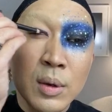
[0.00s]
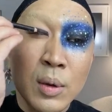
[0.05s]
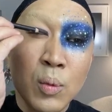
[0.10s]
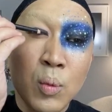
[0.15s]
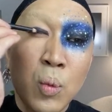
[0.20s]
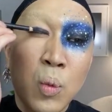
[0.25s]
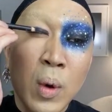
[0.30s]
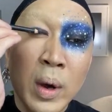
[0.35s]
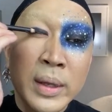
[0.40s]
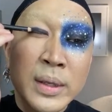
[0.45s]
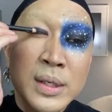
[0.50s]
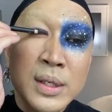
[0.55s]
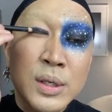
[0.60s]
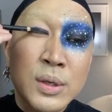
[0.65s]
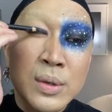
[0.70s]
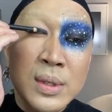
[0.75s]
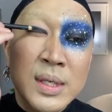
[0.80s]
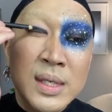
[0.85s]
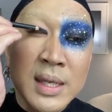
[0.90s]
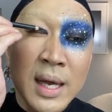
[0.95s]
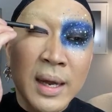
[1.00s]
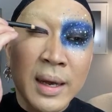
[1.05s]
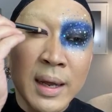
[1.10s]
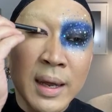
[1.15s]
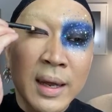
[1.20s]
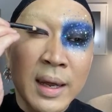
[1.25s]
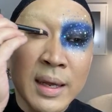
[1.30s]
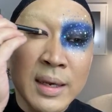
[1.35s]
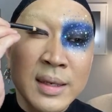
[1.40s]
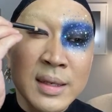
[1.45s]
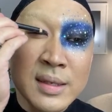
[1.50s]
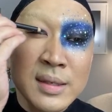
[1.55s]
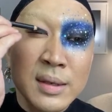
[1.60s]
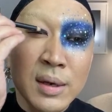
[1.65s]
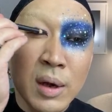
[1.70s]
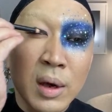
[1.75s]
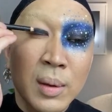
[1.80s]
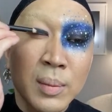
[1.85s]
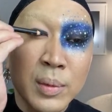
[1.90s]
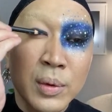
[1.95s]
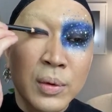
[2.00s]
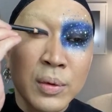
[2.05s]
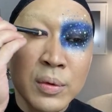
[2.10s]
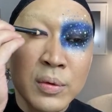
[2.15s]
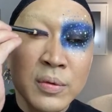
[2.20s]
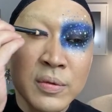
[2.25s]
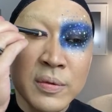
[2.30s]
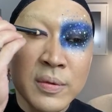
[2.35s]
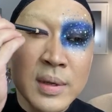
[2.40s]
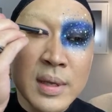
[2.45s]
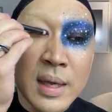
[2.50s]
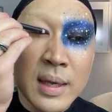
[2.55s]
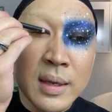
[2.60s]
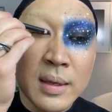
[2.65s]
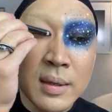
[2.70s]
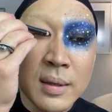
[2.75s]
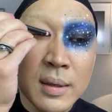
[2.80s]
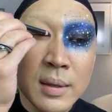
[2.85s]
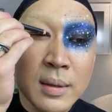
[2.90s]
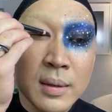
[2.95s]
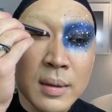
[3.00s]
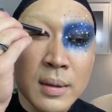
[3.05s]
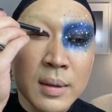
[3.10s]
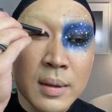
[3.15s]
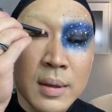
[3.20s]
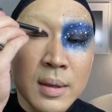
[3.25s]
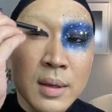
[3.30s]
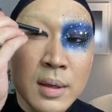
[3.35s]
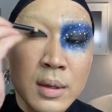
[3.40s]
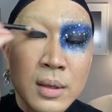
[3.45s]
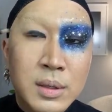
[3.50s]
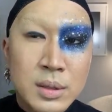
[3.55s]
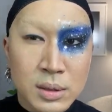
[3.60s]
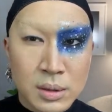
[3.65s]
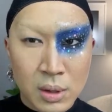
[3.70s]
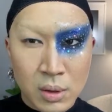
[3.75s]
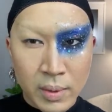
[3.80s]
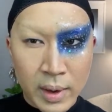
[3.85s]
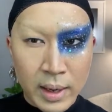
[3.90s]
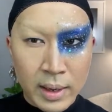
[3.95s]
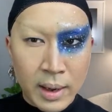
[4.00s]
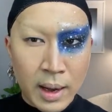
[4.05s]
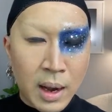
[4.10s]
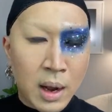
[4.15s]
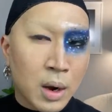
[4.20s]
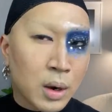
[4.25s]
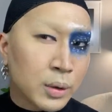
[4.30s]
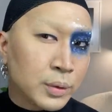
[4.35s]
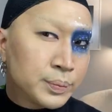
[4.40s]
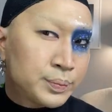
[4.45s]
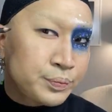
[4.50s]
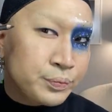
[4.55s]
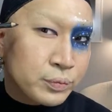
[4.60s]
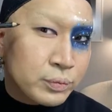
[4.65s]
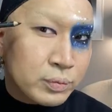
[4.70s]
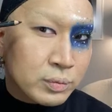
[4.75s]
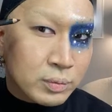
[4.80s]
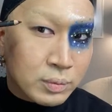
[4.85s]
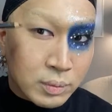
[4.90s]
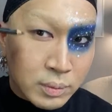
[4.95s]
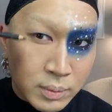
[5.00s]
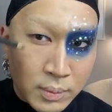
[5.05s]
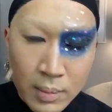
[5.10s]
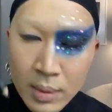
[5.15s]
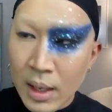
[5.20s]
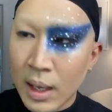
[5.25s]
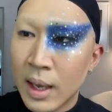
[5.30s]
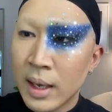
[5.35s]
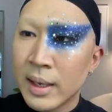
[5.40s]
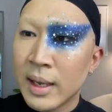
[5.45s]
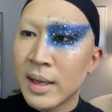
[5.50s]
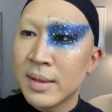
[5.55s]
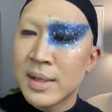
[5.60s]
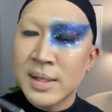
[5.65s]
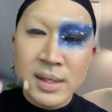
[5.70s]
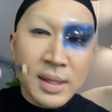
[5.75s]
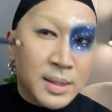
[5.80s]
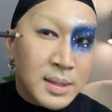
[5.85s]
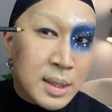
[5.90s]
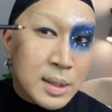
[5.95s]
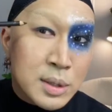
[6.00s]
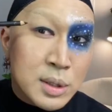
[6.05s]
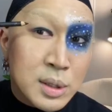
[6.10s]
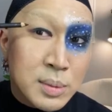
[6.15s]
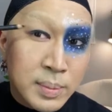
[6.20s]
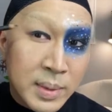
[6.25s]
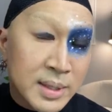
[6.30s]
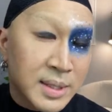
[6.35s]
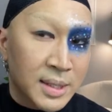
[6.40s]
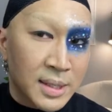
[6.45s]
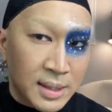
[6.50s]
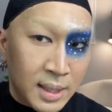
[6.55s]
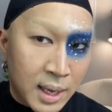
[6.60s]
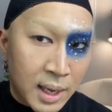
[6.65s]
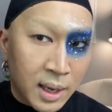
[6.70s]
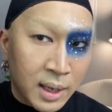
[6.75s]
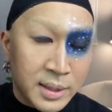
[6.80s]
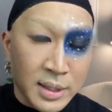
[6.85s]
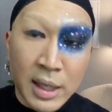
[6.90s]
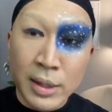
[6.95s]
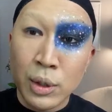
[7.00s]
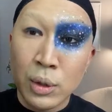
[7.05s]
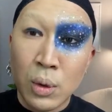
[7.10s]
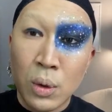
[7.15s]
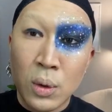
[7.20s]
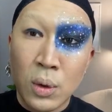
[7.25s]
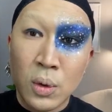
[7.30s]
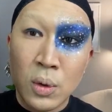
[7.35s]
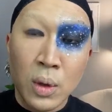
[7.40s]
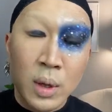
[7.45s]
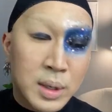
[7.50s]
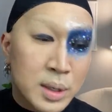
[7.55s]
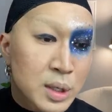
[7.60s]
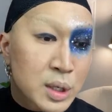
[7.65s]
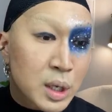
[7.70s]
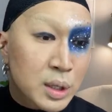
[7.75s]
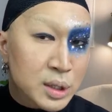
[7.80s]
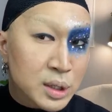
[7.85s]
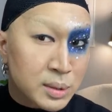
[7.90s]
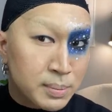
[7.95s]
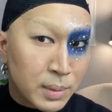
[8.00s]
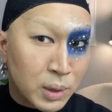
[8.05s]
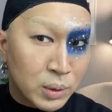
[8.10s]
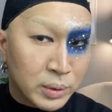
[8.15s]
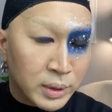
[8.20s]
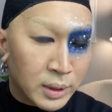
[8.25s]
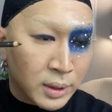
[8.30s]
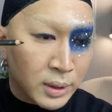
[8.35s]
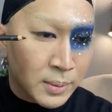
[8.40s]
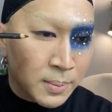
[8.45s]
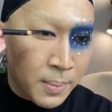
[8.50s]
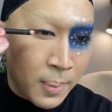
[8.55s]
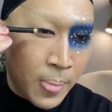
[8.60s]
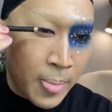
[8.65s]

once you set it, it does not move. So right now, again, this is technical smolder,